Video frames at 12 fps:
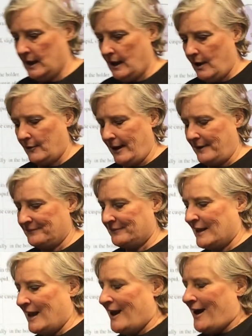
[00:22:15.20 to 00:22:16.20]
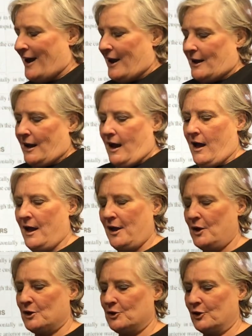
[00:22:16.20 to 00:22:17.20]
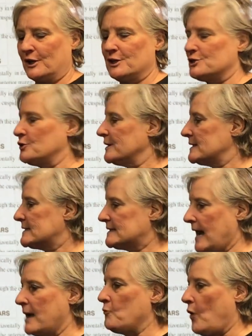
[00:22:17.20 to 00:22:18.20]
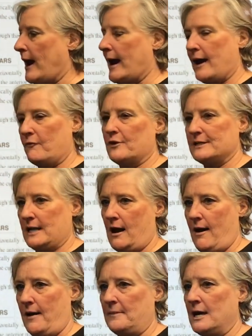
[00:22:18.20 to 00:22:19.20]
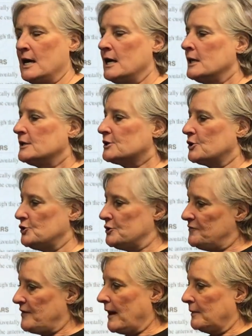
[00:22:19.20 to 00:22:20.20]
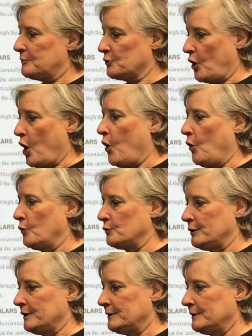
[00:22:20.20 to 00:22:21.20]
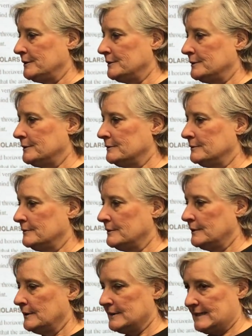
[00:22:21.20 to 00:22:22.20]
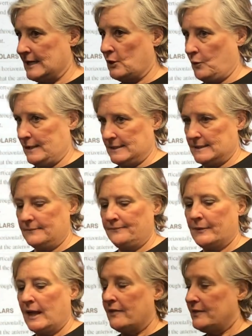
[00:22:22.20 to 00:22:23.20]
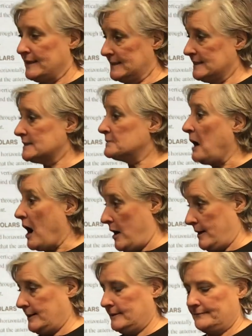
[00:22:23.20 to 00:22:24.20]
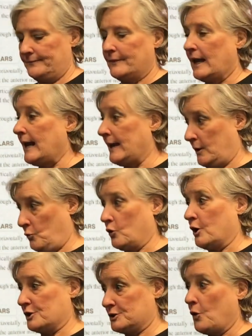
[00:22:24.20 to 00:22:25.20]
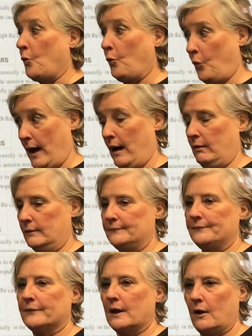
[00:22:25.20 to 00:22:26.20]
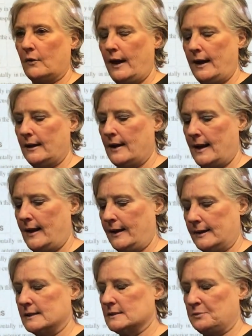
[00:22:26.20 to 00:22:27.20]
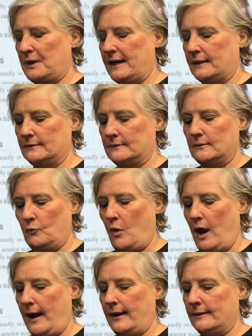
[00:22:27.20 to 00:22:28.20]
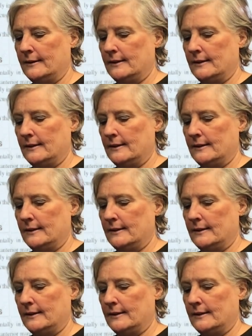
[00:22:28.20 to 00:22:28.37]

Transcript: is. Okay. You're gonna do it the same way every time. So you develop your own sequence. This is mine, and it works well, okay? And I can explain why